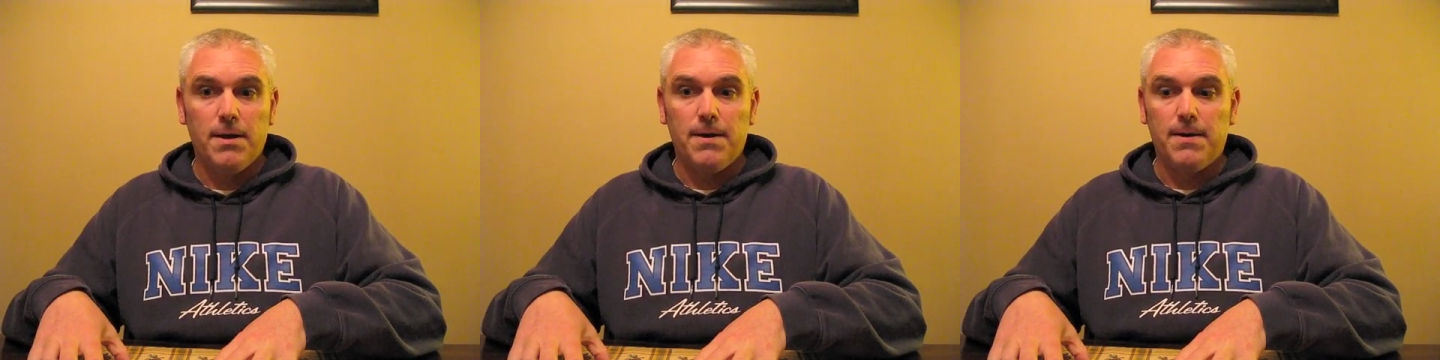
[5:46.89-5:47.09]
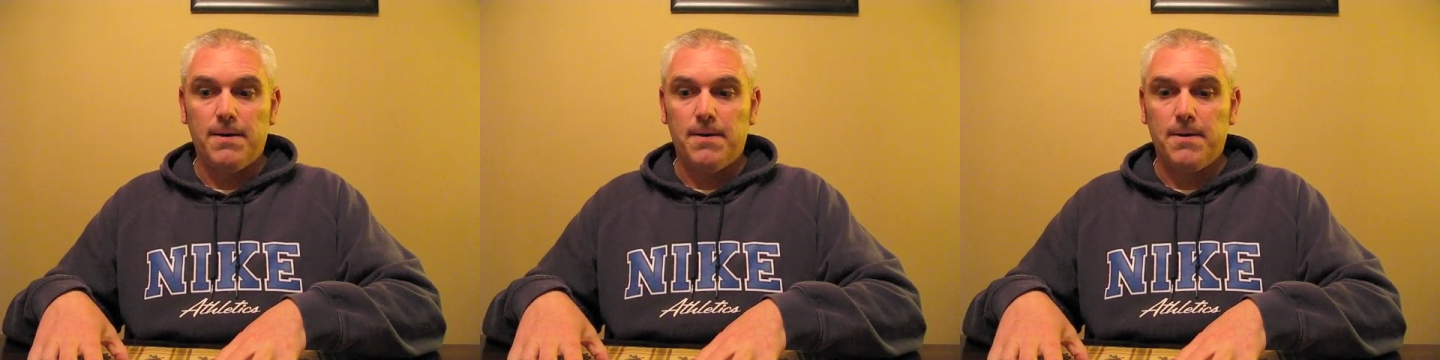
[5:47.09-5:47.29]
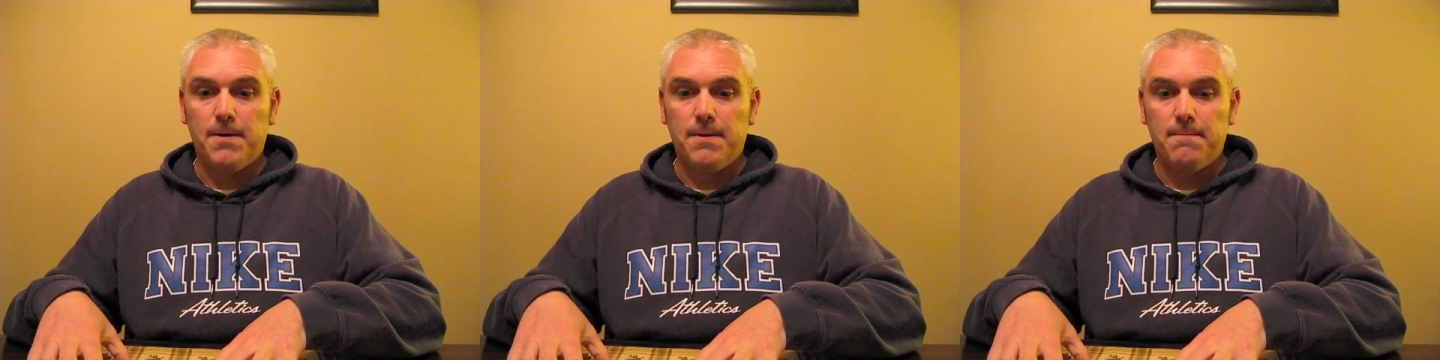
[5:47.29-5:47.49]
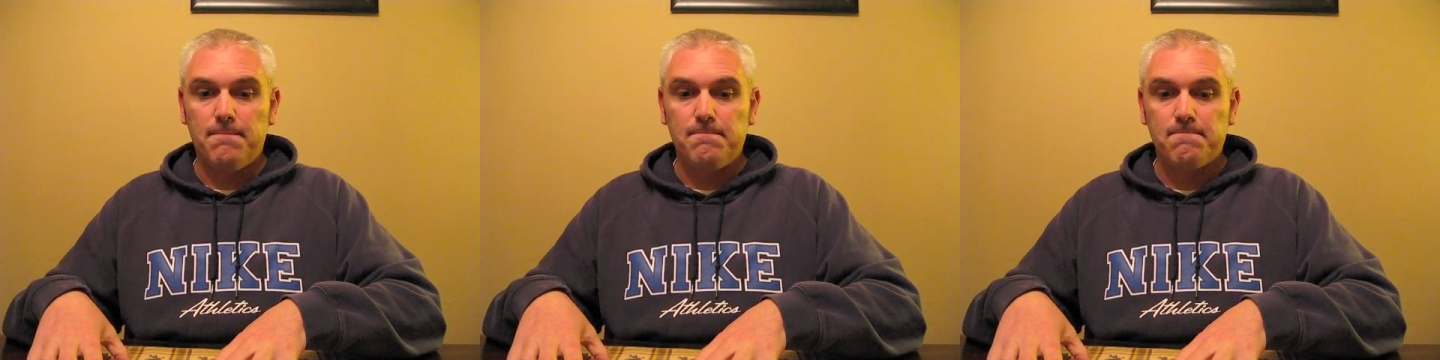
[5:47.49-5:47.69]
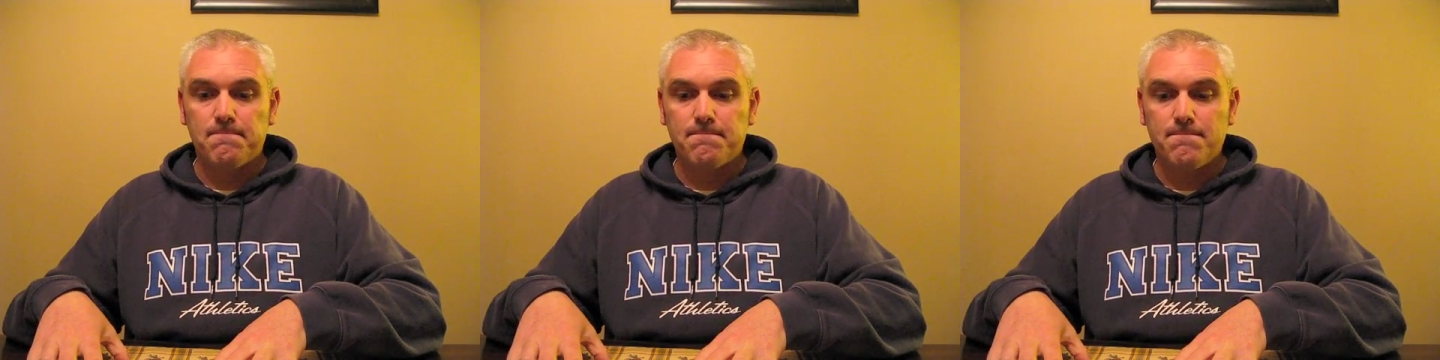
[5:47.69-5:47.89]

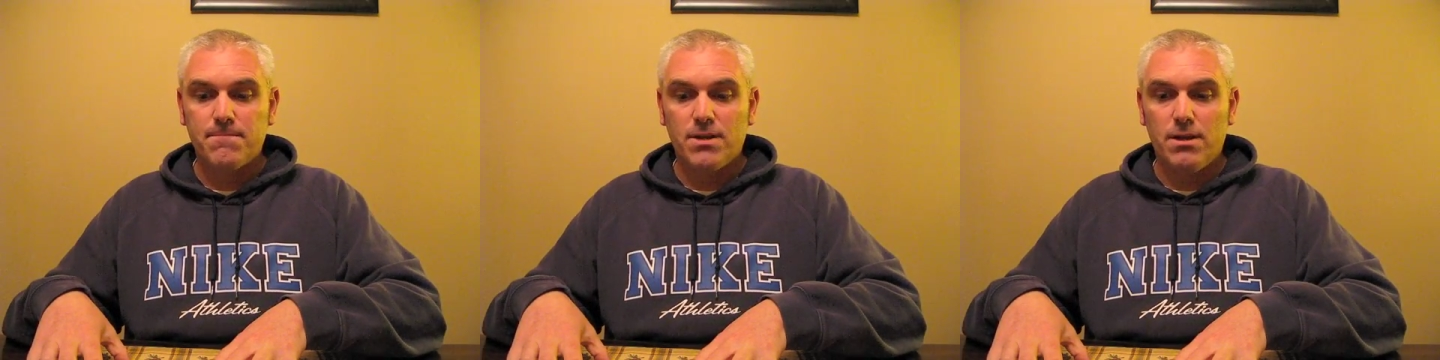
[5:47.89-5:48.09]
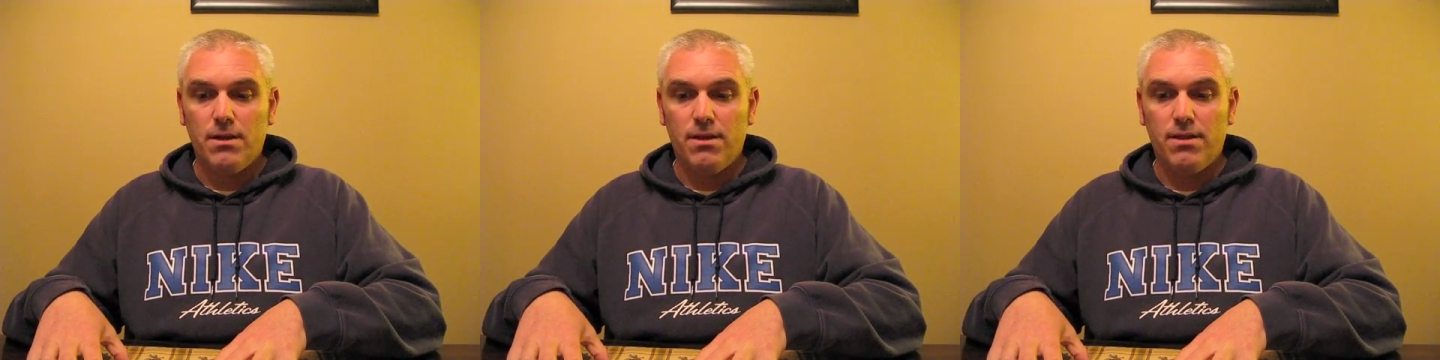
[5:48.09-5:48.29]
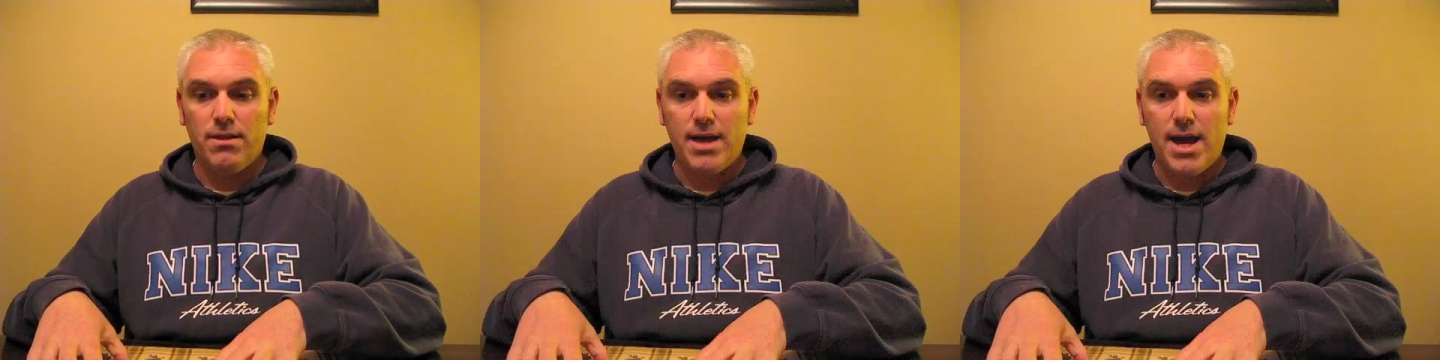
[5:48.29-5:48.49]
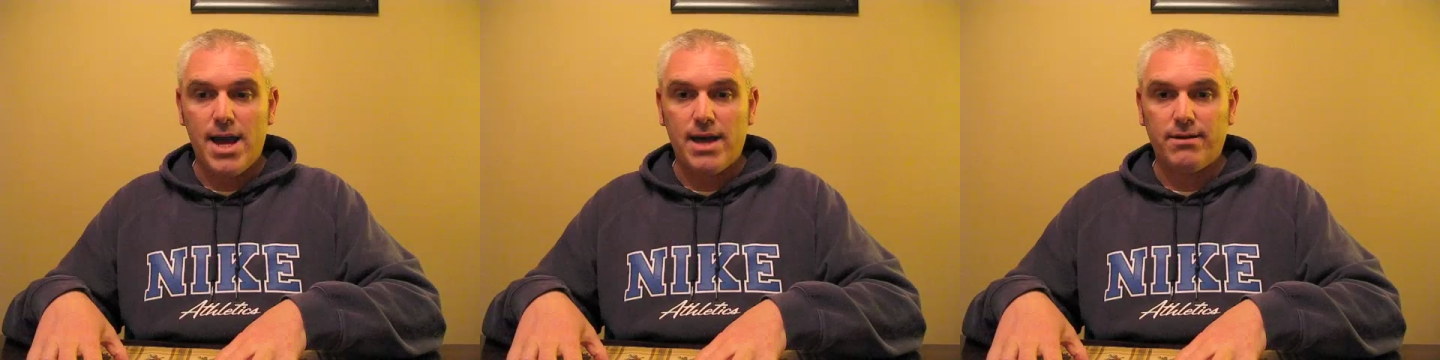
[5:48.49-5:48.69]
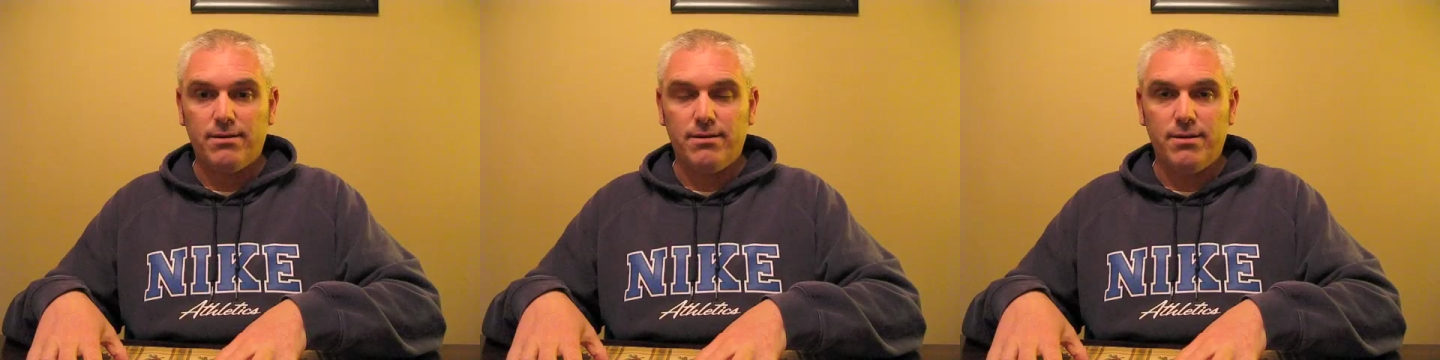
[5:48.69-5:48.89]

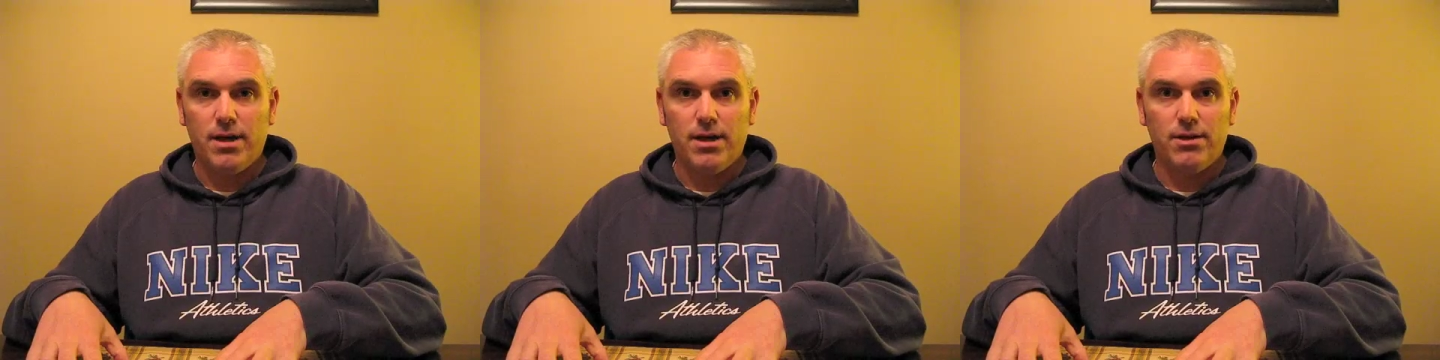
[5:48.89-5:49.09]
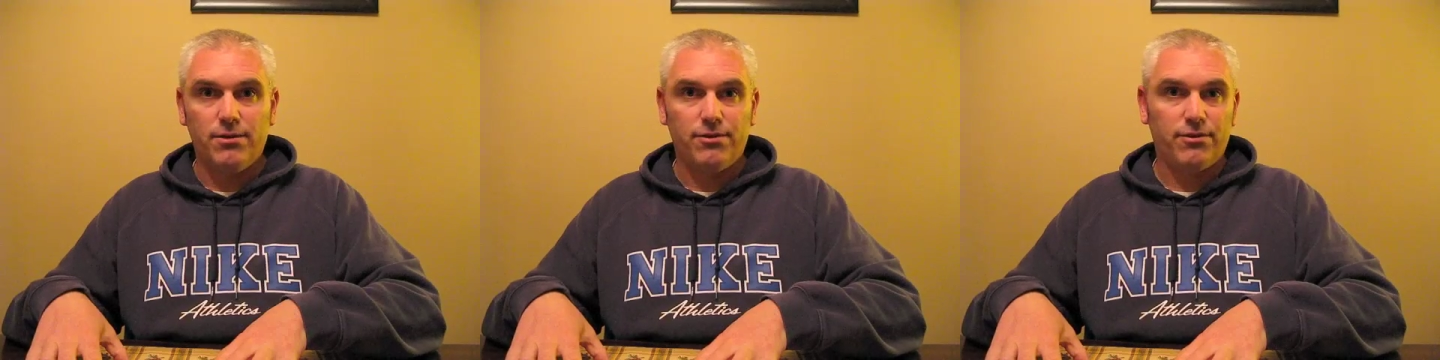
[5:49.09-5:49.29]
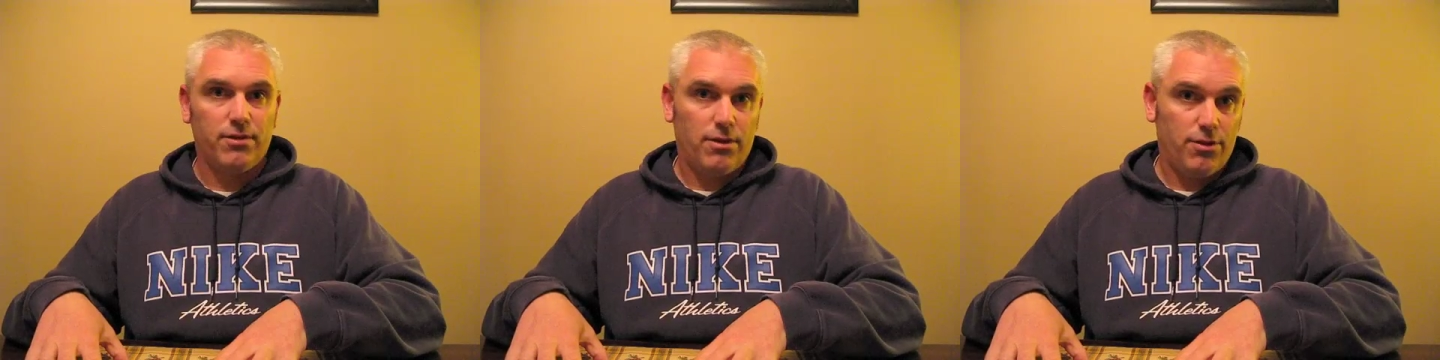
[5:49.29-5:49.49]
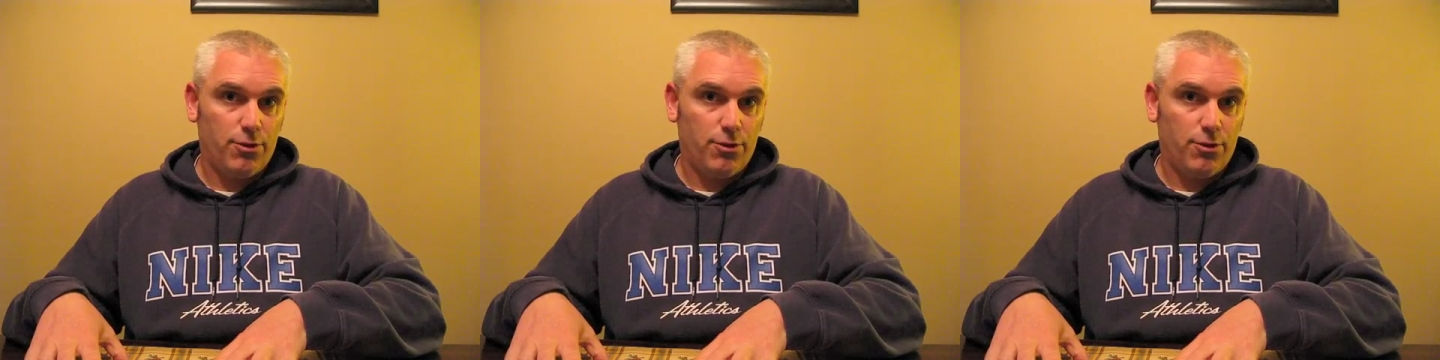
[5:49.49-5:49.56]
that does